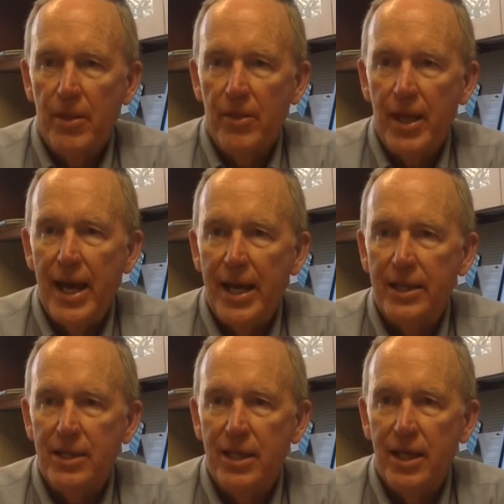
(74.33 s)

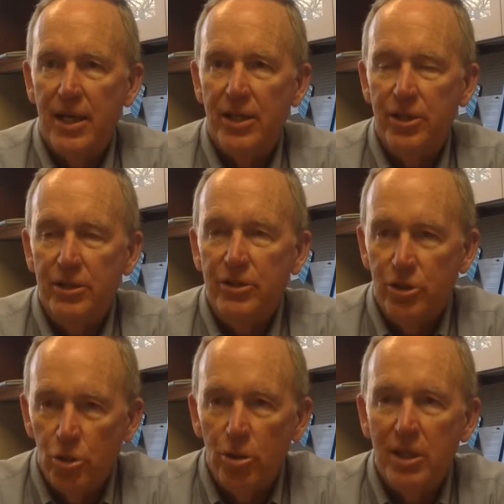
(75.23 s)
that
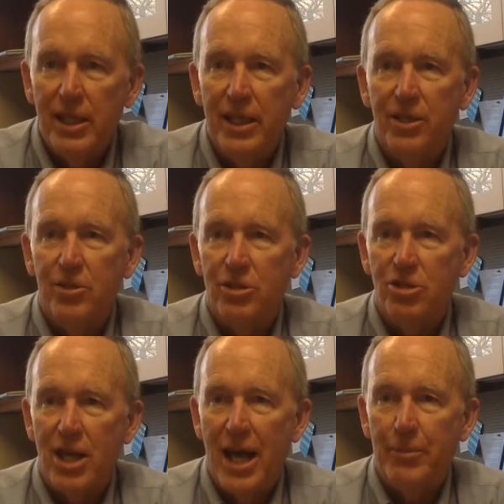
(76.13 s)
you'll need to
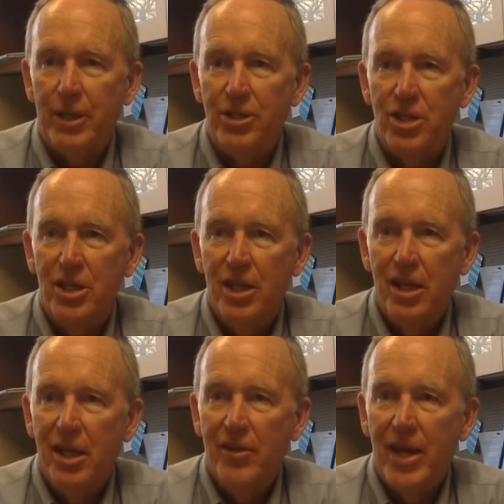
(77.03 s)
establish
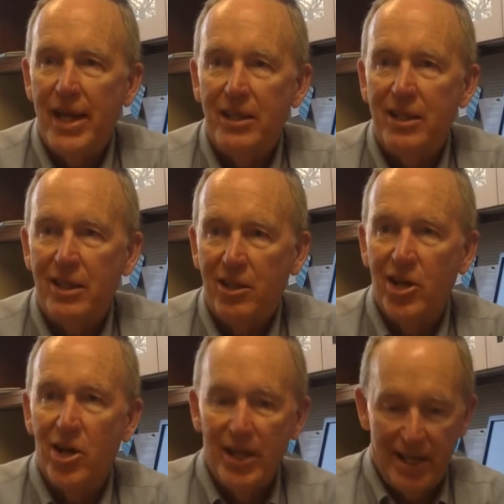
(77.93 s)
that
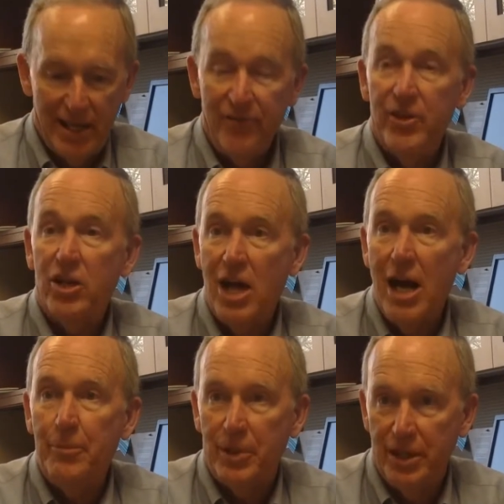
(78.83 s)
clearly, if
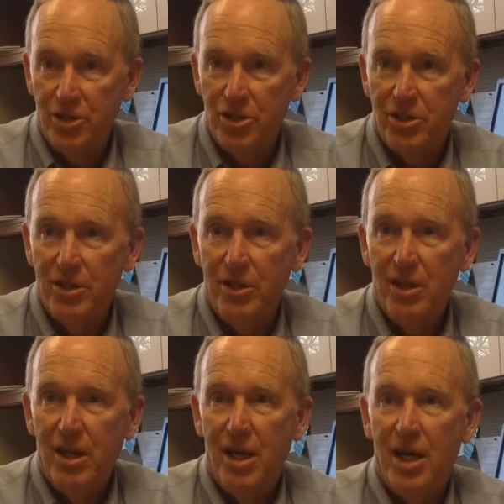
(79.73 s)
accomplished,
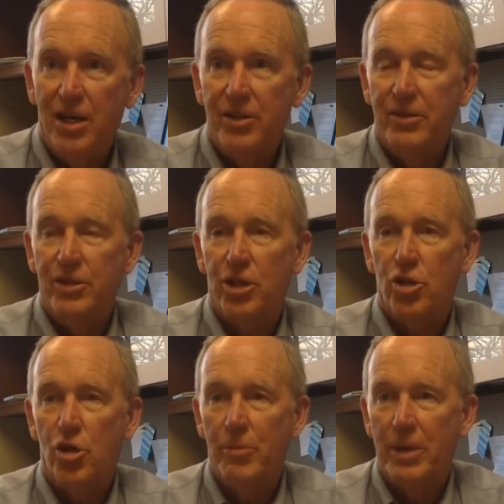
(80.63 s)
you're
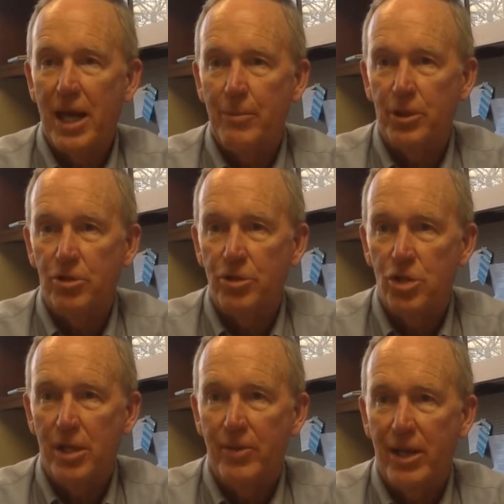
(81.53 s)
going to be able to
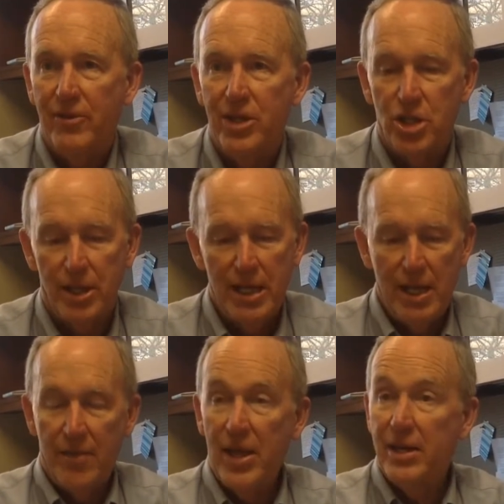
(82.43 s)
achieve that vision.
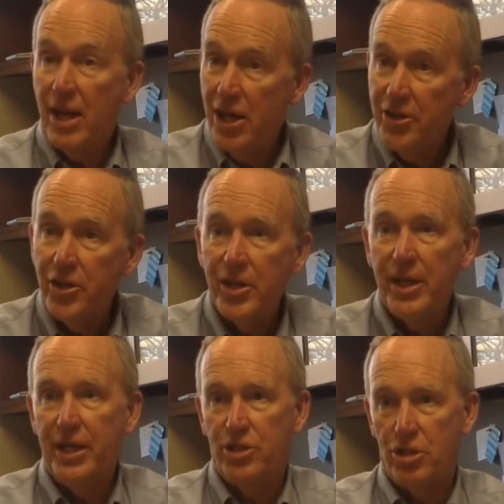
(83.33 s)
Then under
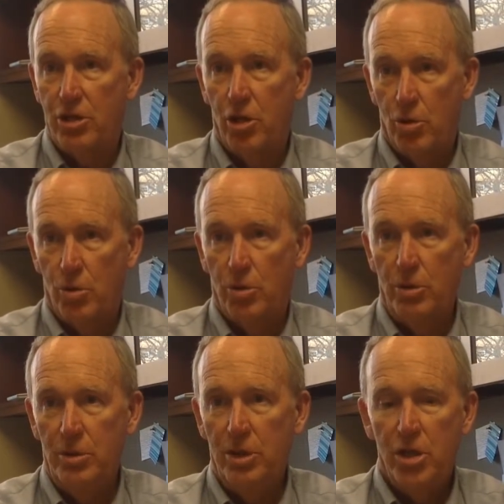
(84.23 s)
each goal,
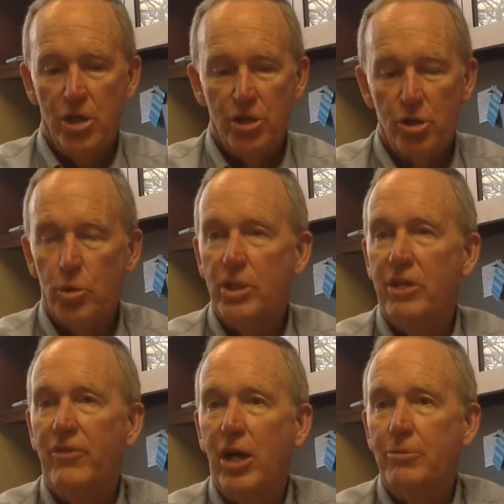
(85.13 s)
you would
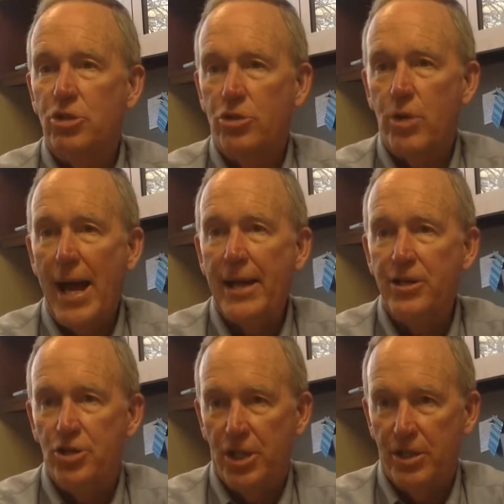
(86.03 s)
develop
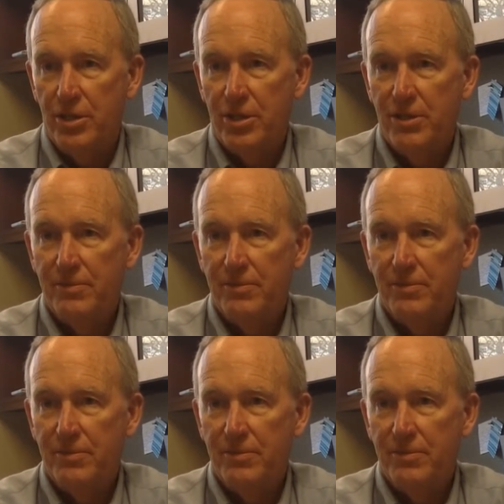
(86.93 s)
strategies